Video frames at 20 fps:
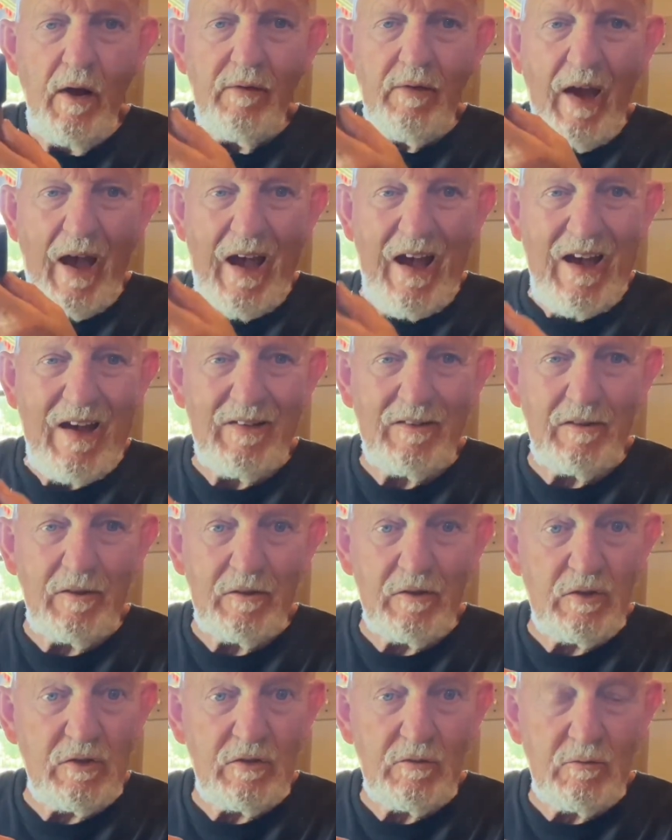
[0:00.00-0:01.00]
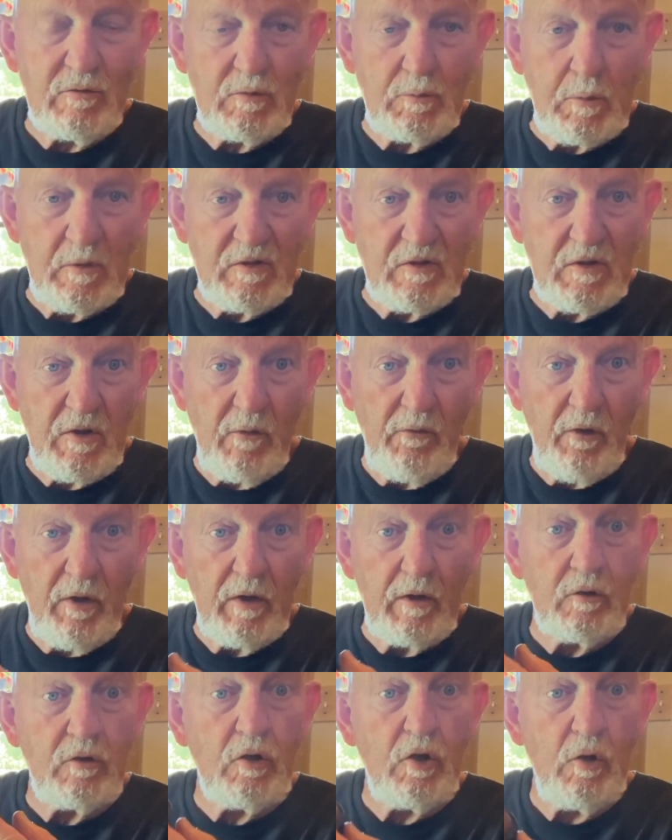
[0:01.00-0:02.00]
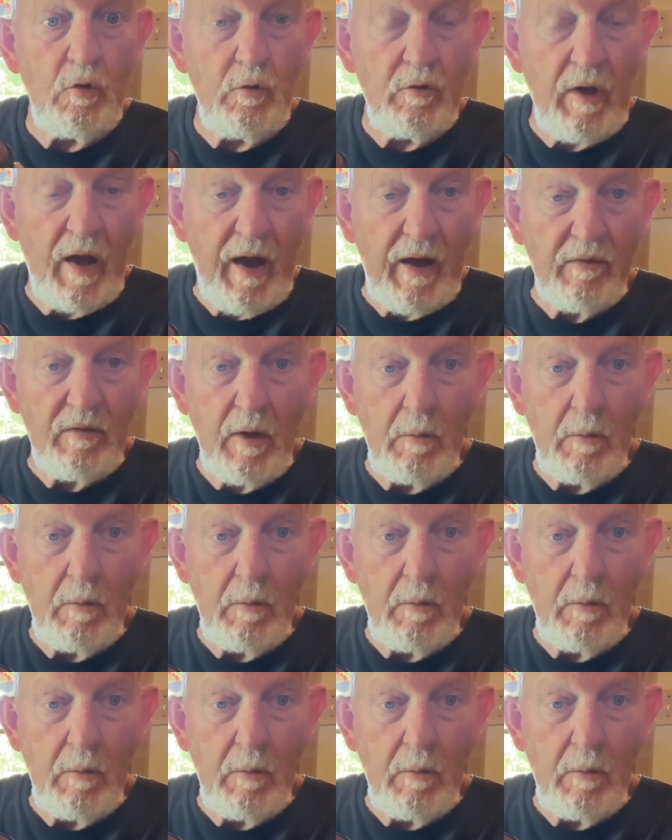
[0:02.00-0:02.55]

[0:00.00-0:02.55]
the handle is specific to that.